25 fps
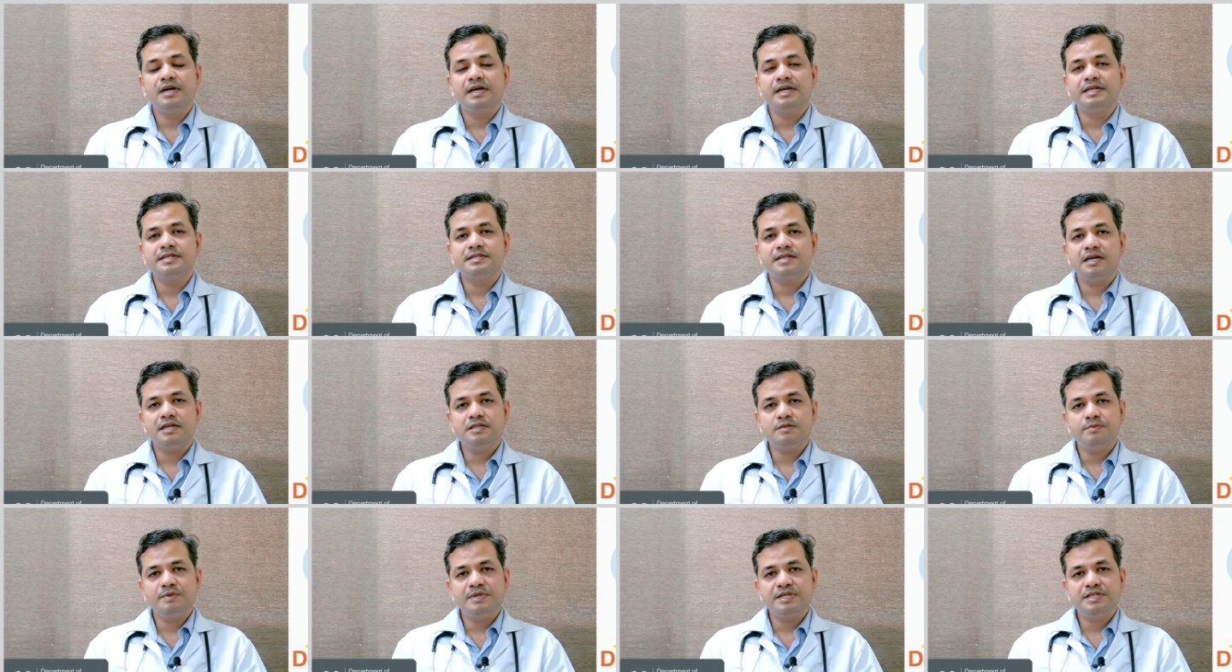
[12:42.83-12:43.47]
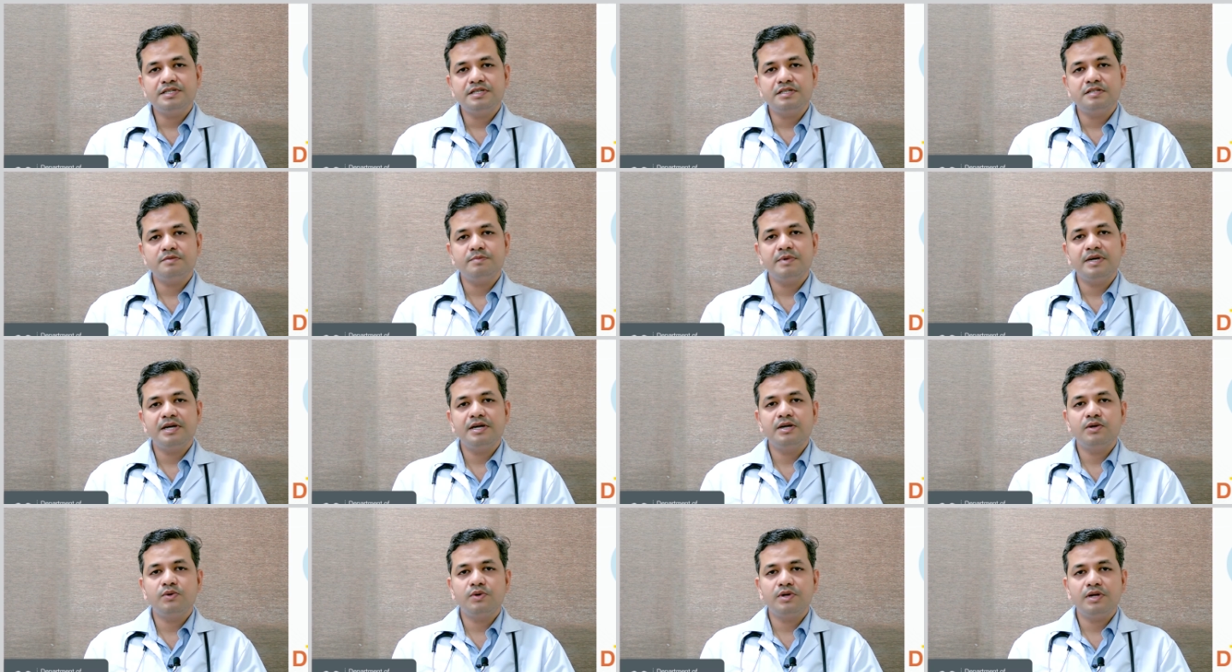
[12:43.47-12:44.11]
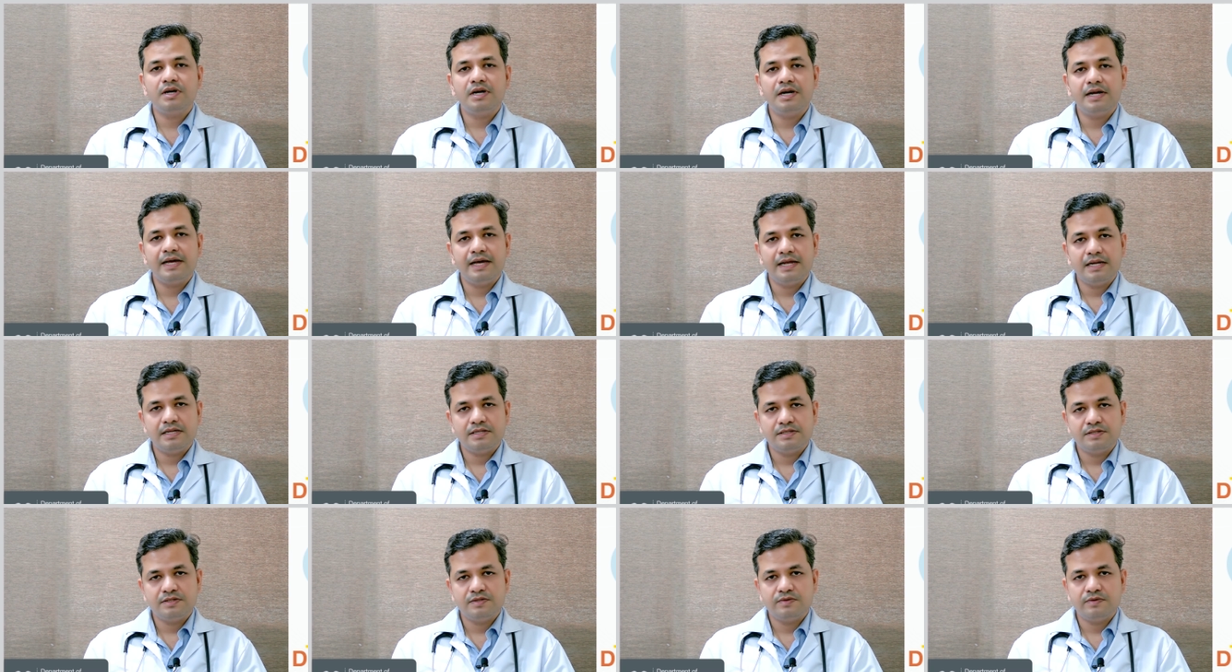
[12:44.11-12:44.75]
In such patients, peritoneal
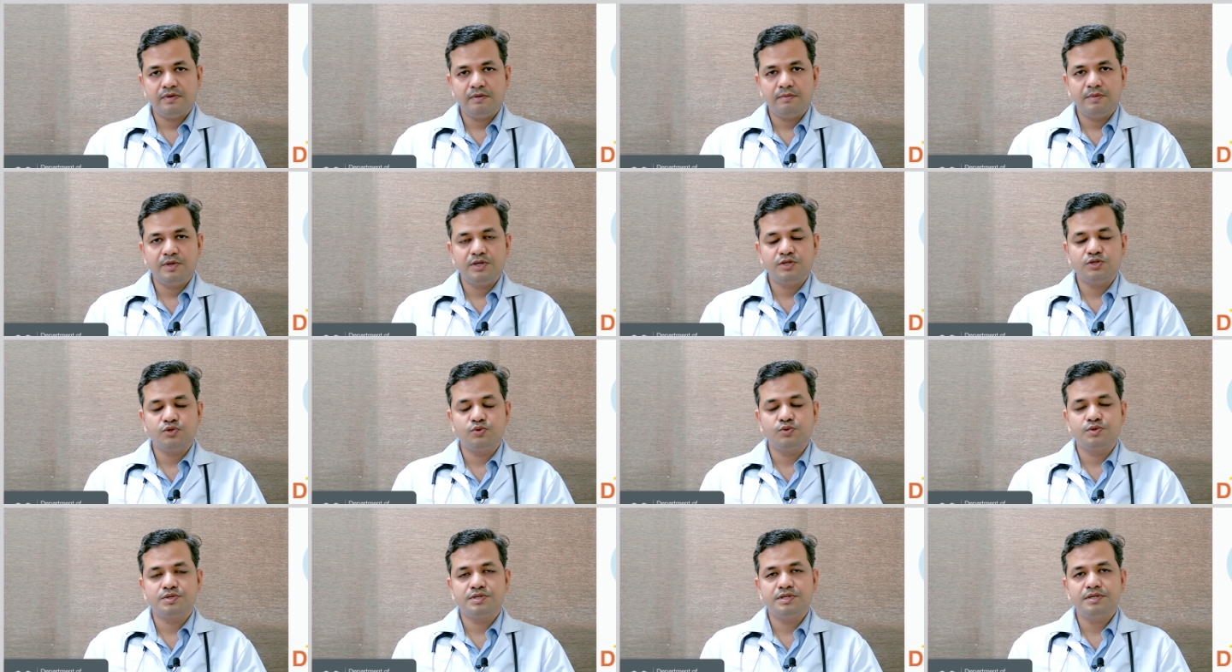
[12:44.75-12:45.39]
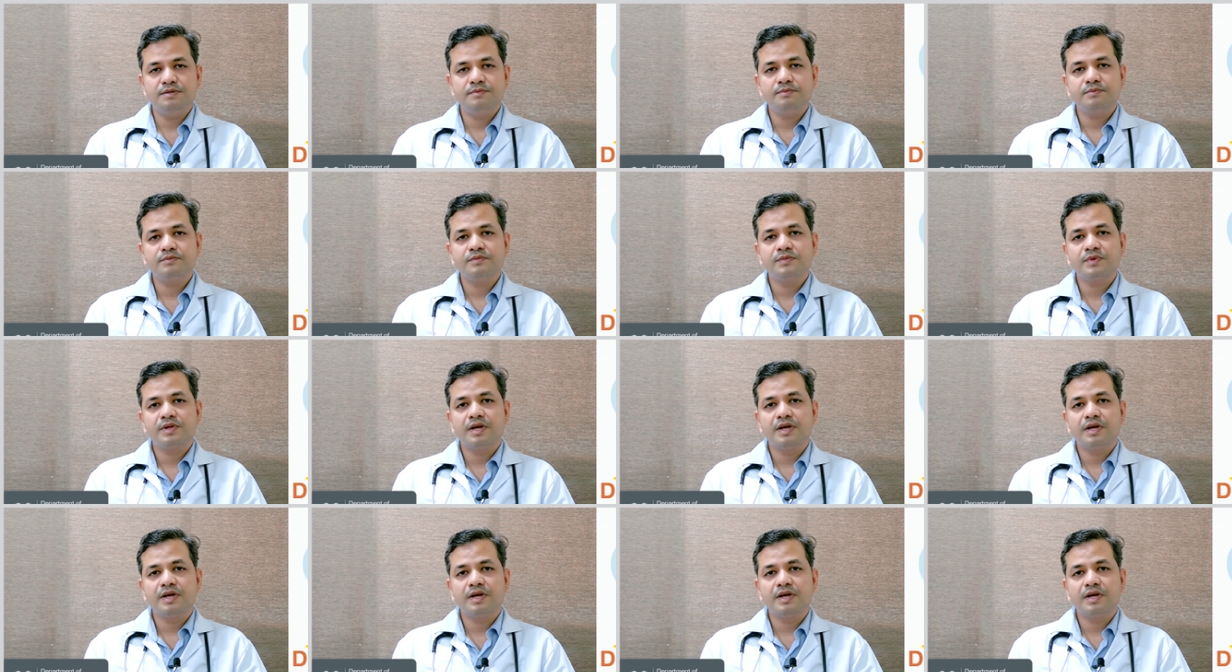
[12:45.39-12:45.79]
dialysis will be chosen.